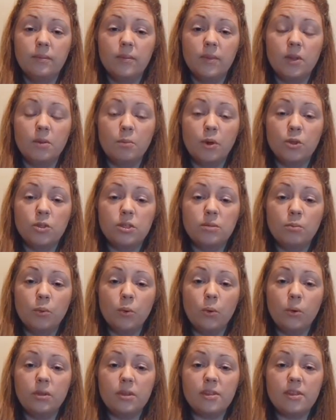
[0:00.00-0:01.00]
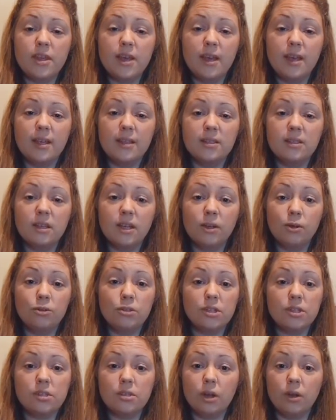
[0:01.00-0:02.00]
The most important thing is that you're
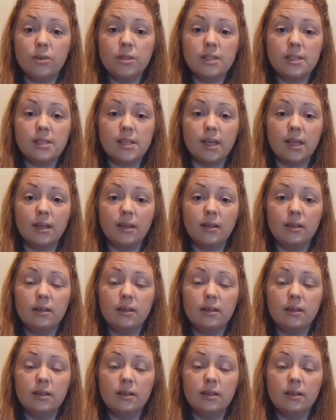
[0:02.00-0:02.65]
just noticing.